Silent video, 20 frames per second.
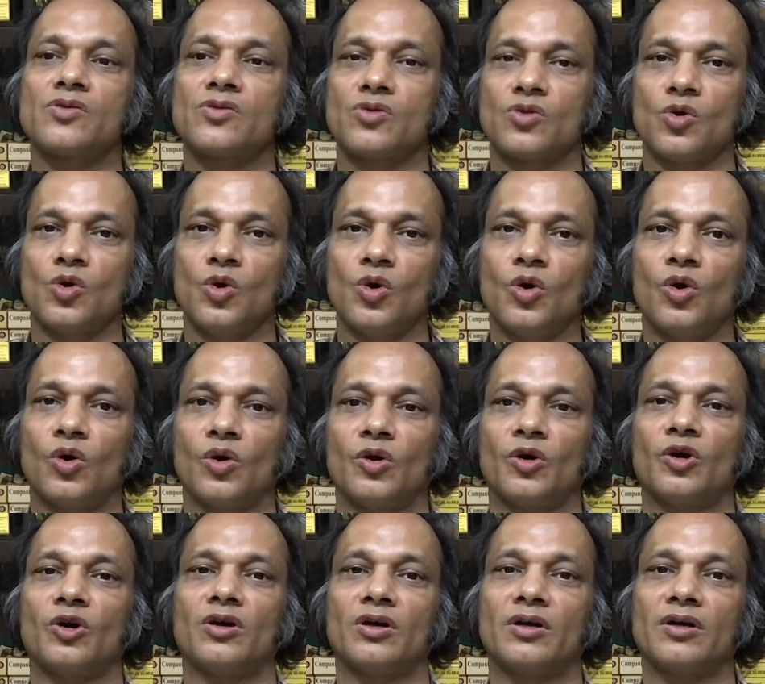So
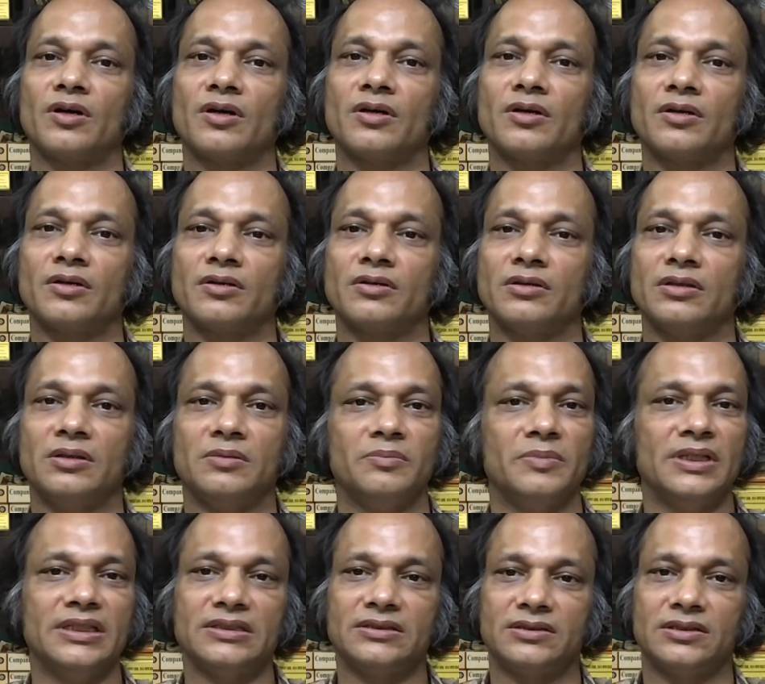the
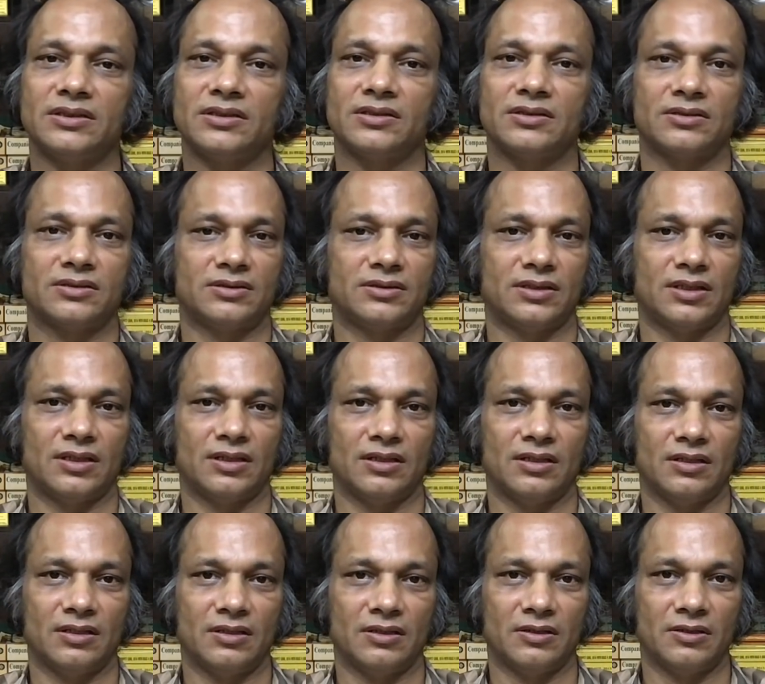minister's
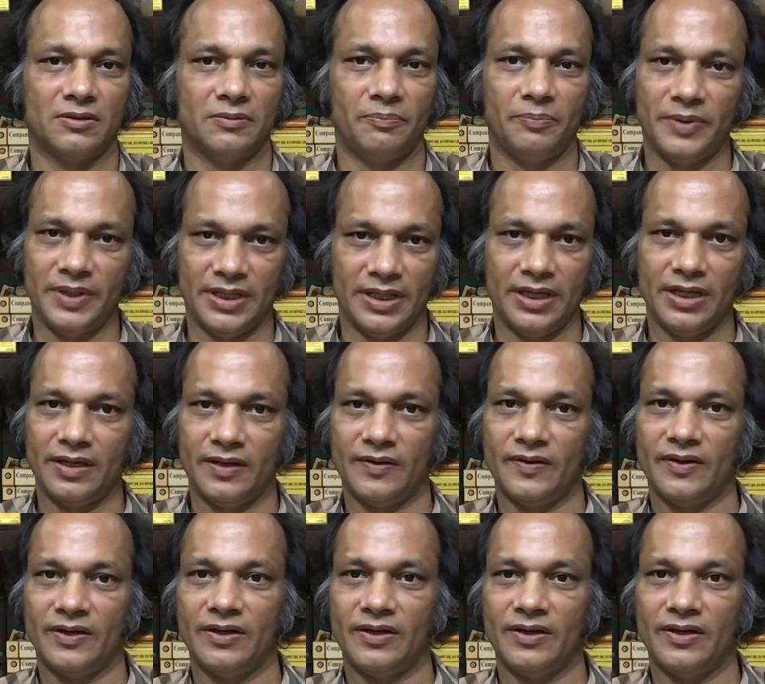PA